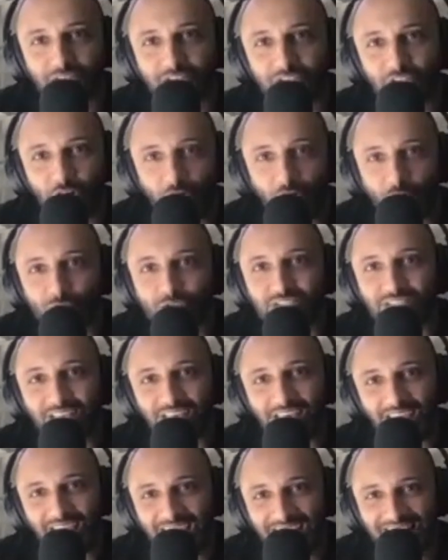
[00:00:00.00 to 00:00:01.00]
put the host
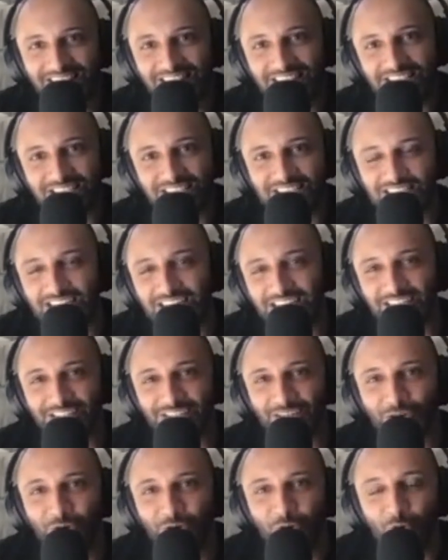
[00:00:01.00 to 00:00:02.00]
in the seat,
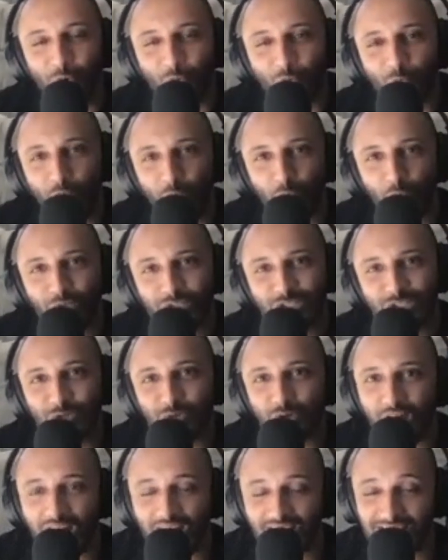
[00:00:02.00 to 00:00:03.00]
what would
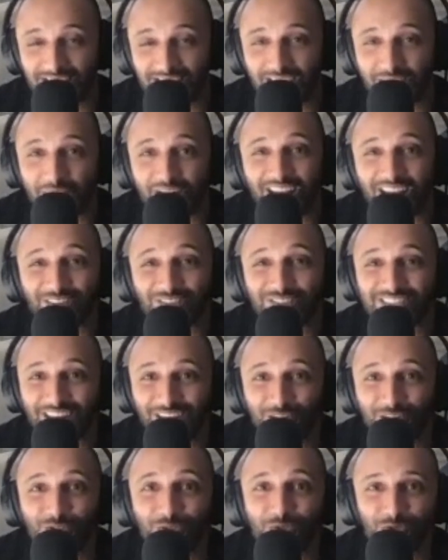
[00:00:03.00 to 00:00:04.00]
you ask him? And I'll
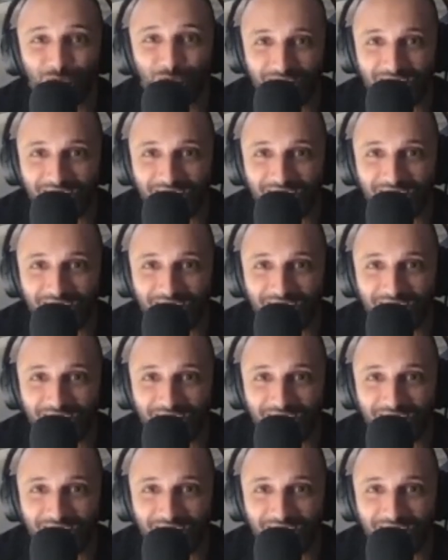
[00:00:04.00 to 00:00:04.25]
tell you